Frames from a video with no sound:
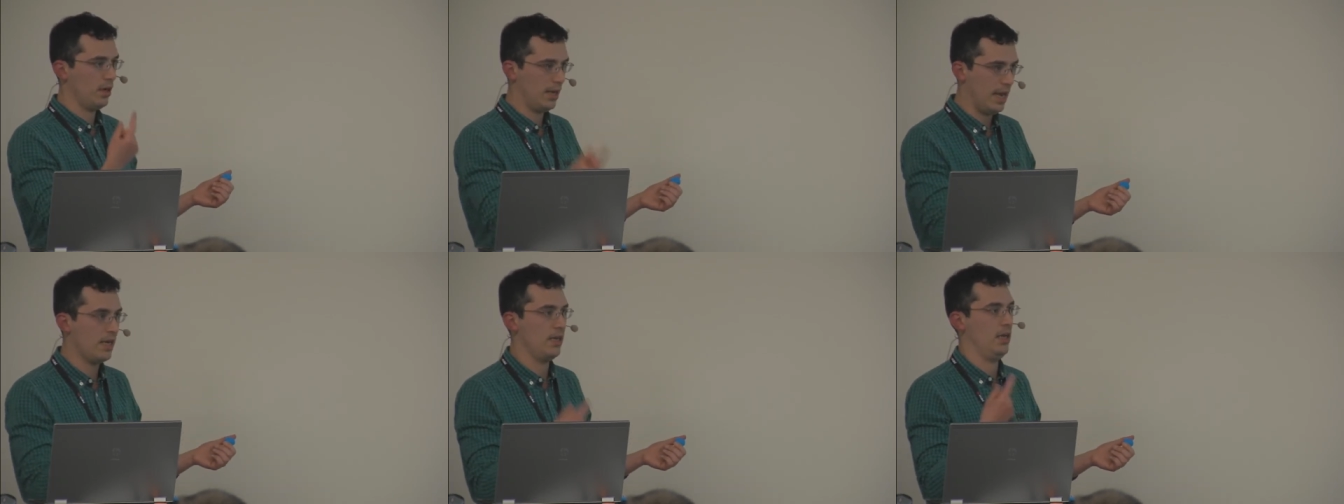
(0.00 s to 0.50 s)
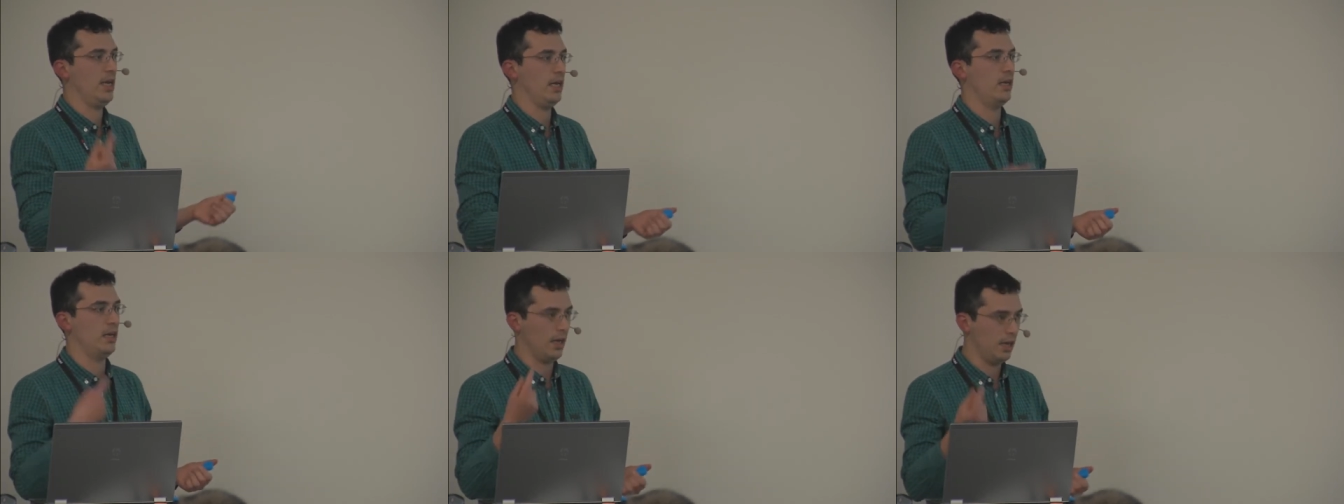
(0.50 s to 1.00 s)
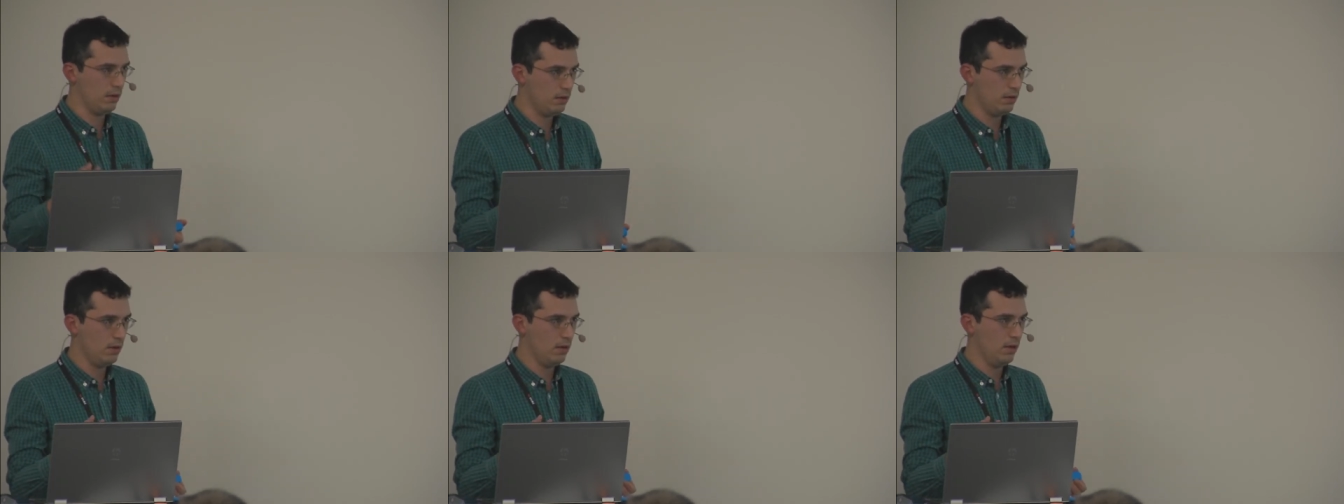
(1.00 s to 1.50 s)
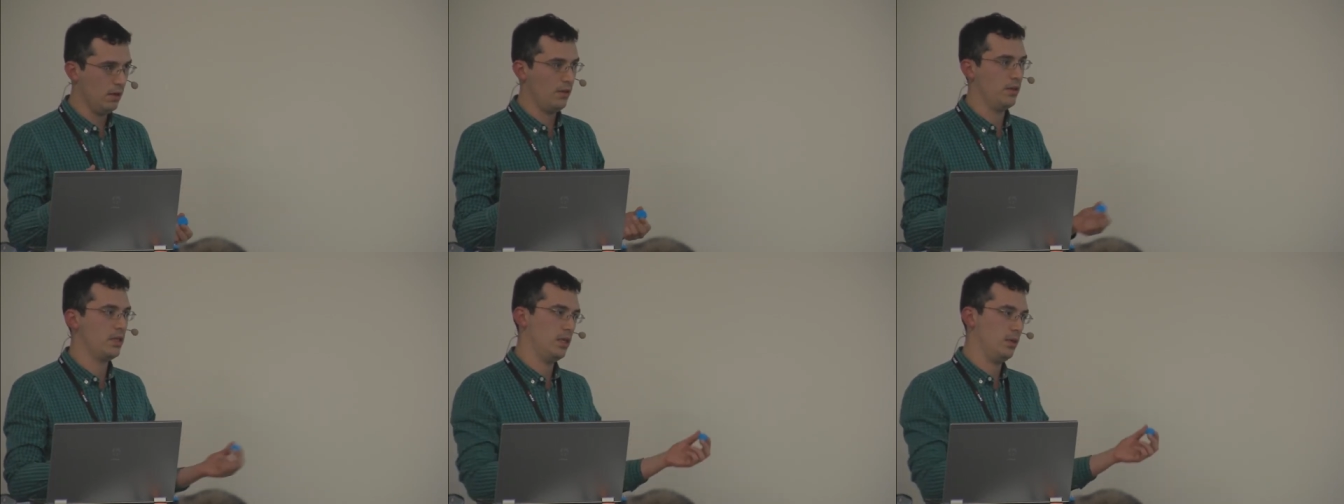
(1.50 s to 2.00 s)
again and again and again,
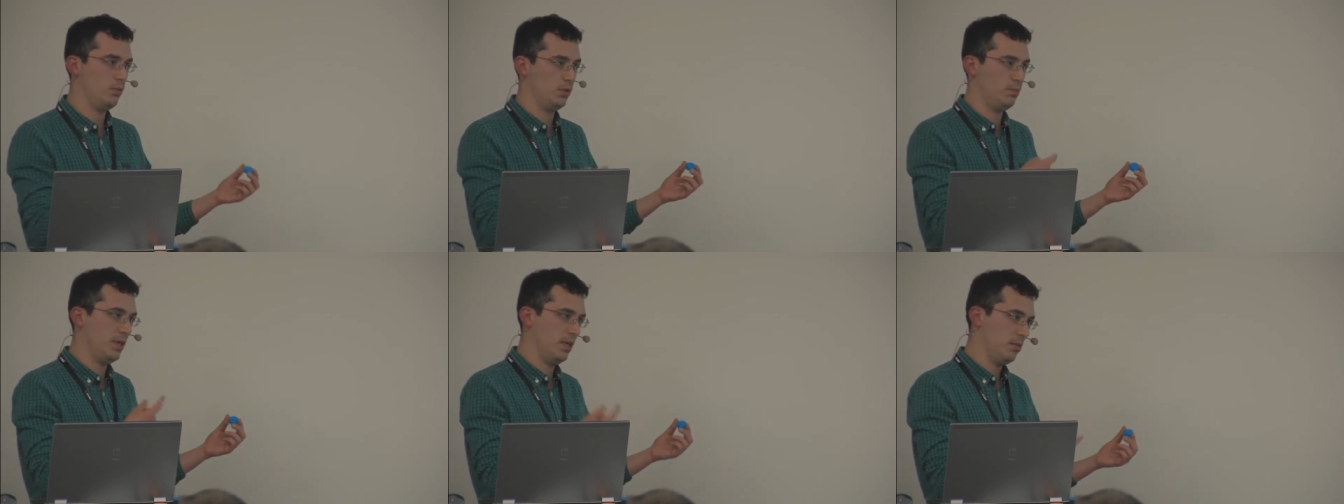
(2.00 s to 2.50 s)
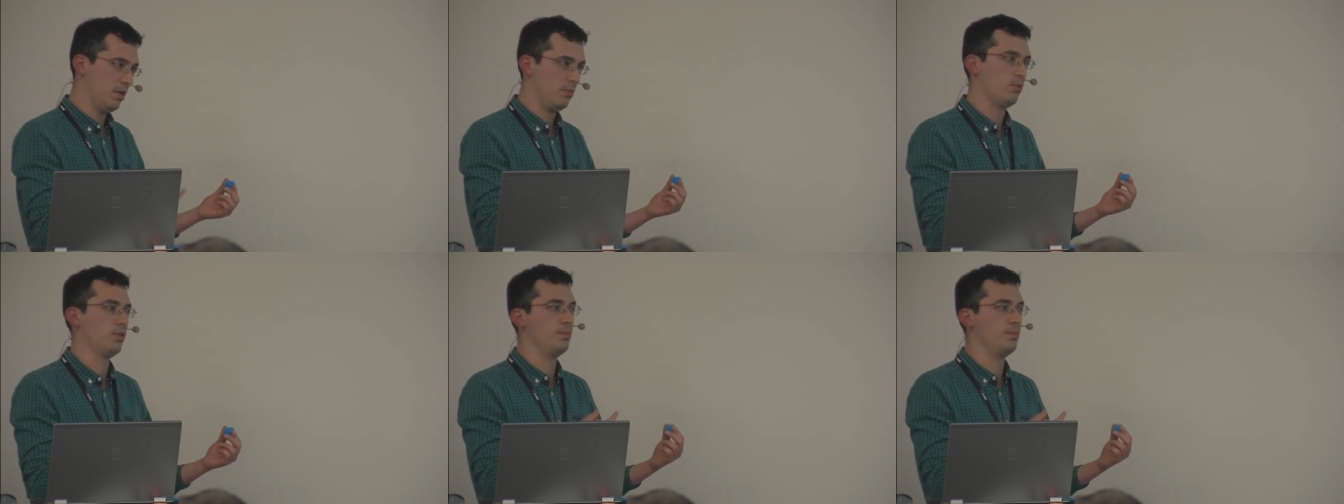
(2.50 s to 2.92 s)
the team was able to